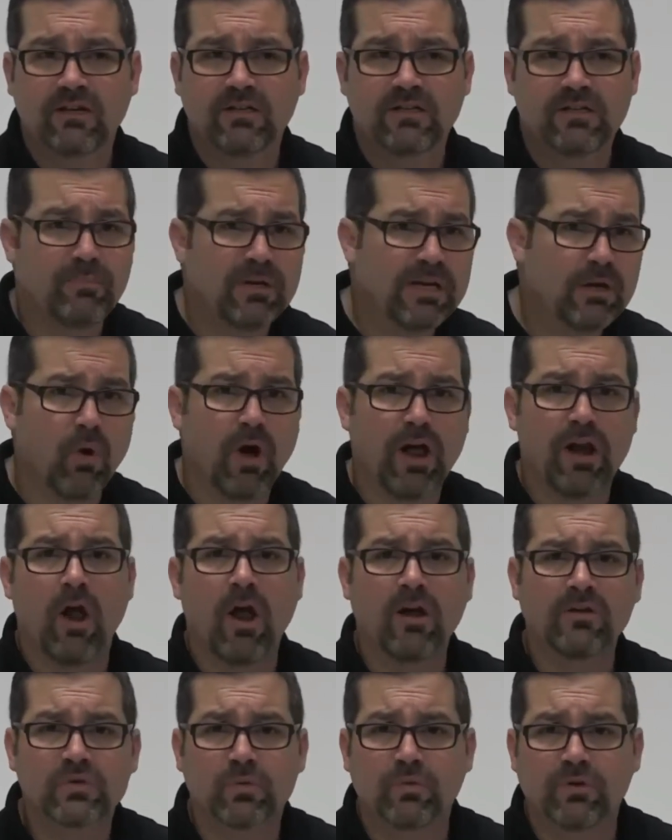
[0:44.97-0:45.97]
To be quite
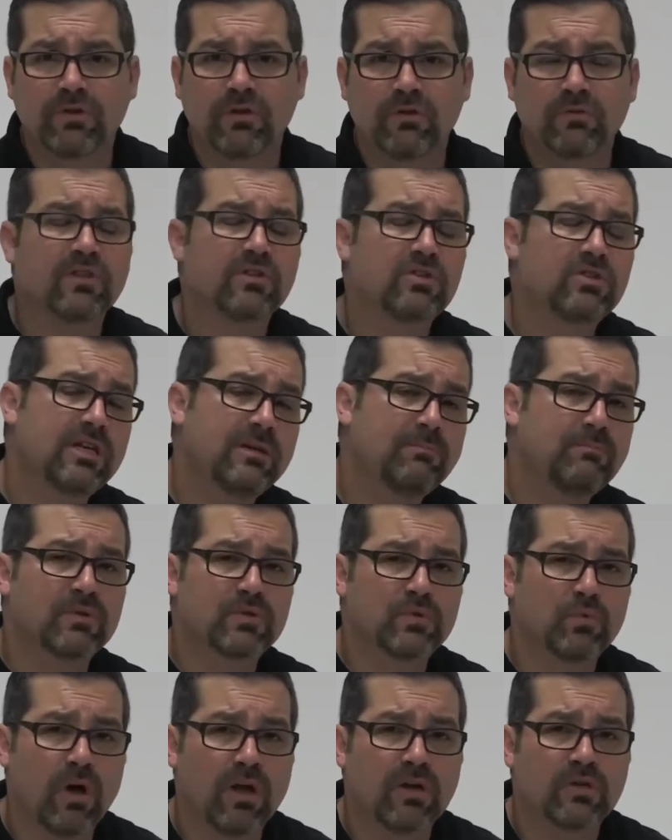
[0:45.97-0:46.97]
honest with you, the
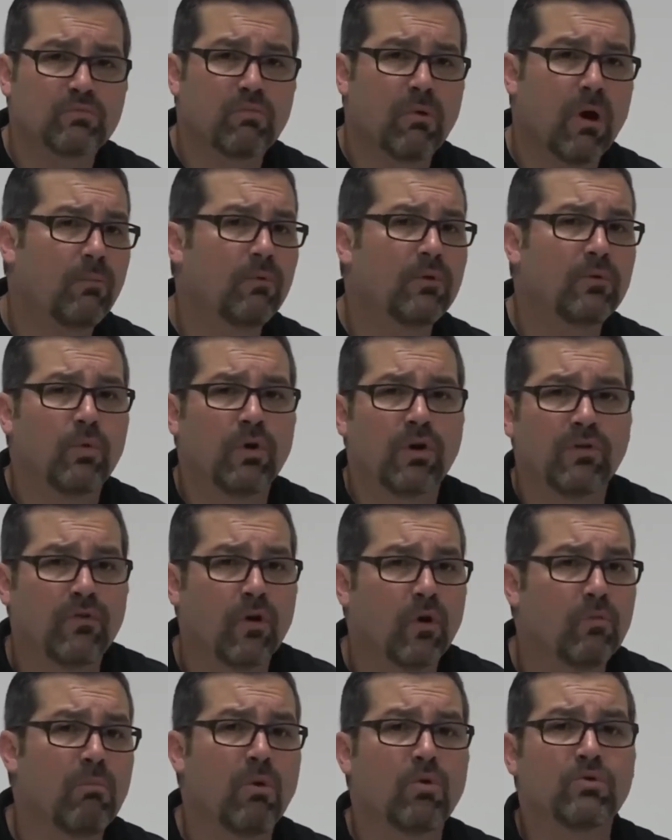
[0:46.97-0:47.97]
cheapest way is probably one of
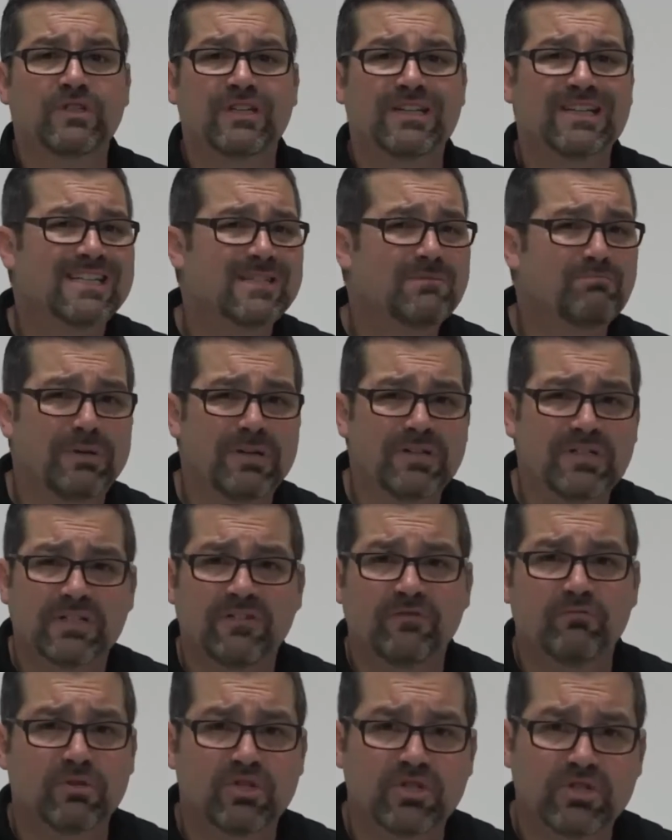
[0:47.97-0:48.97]
our most
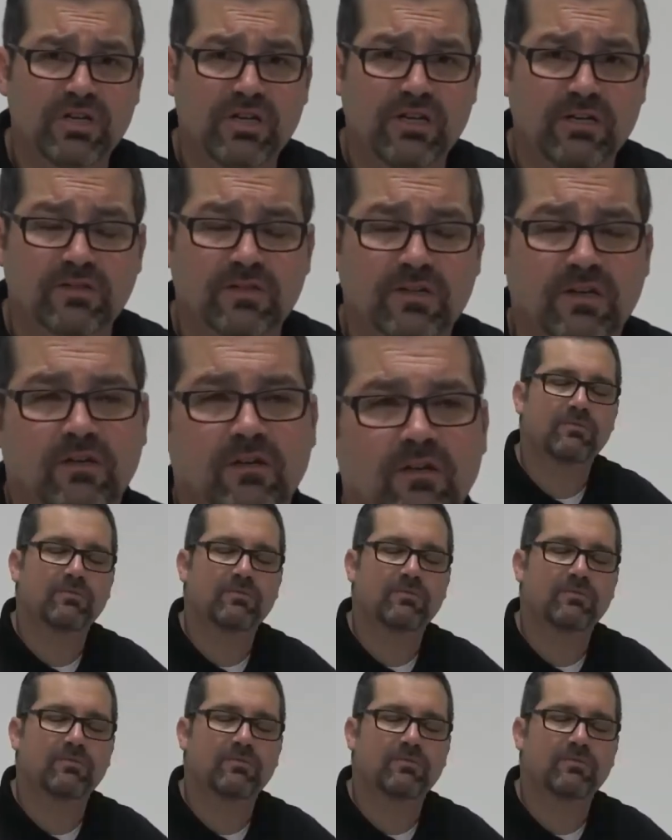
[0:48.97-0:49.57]
expensive machines